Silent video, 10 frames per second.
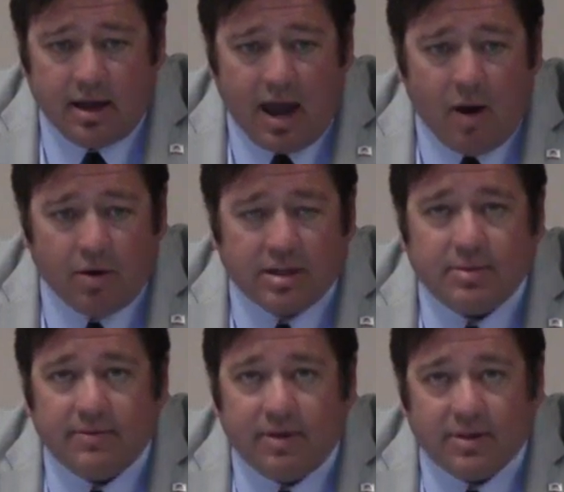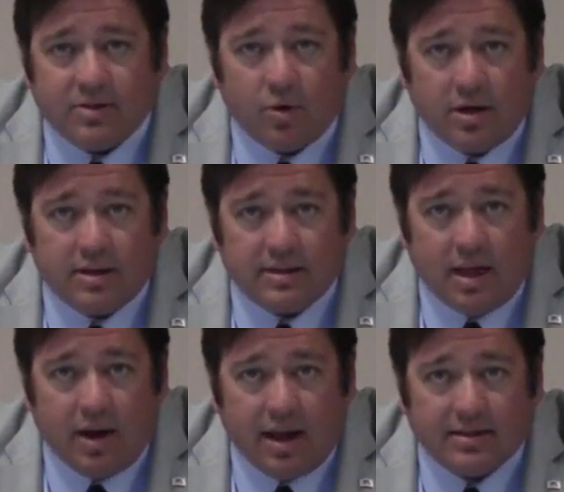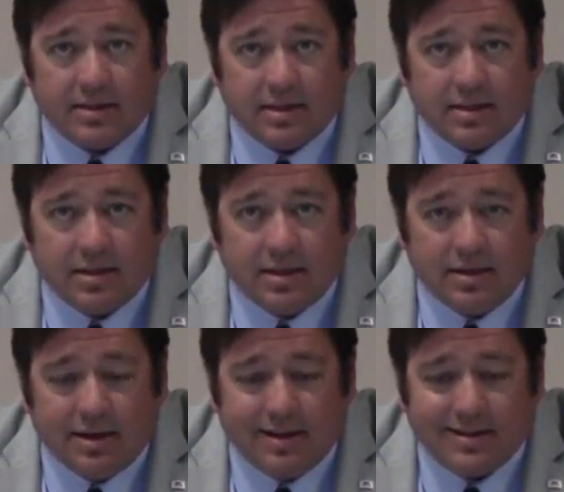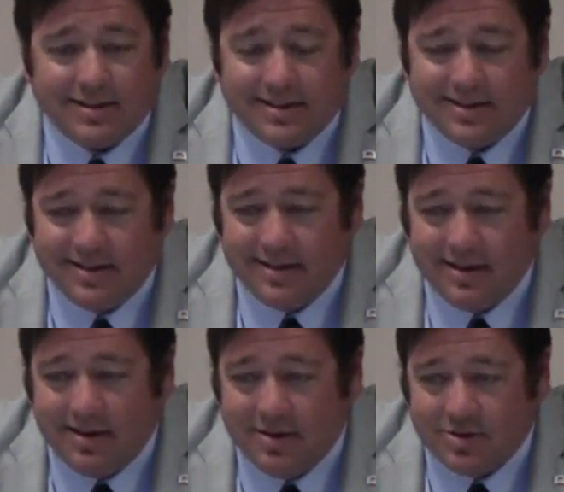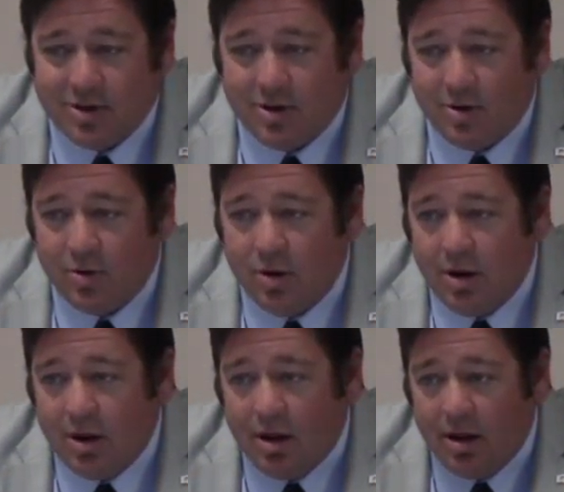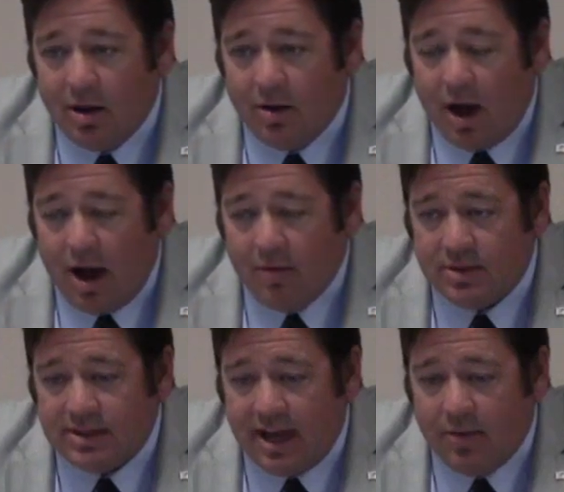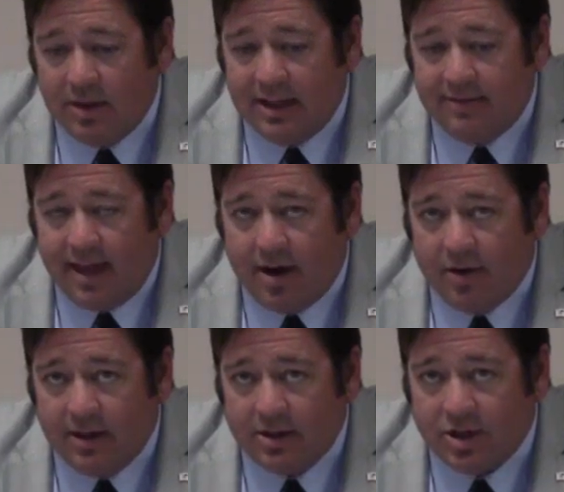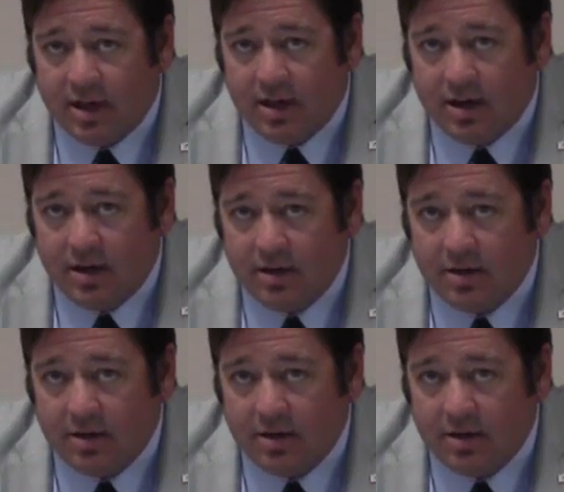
Howard, it's been fun sorting this out, hasn't it? Mm-hmm. Yes. So I would I, say we leave that on the agenda.